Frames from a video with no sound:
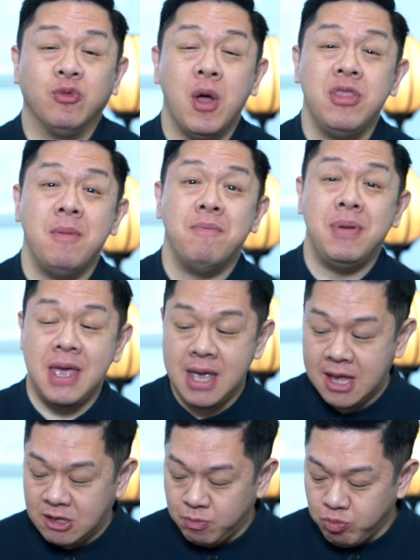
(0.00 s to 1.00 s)
one of them being
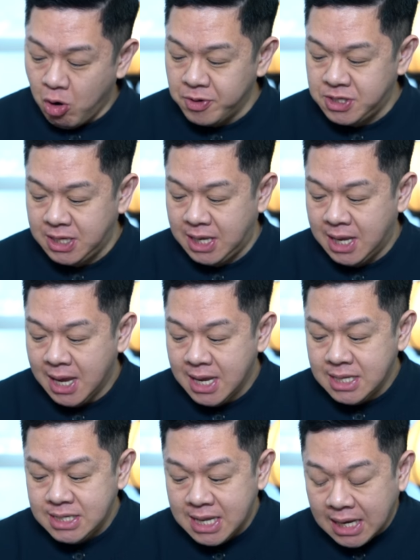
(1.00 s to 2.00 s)
its property
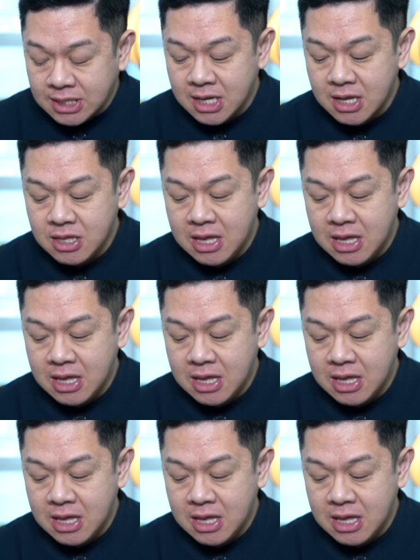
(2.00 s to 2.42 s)
sector,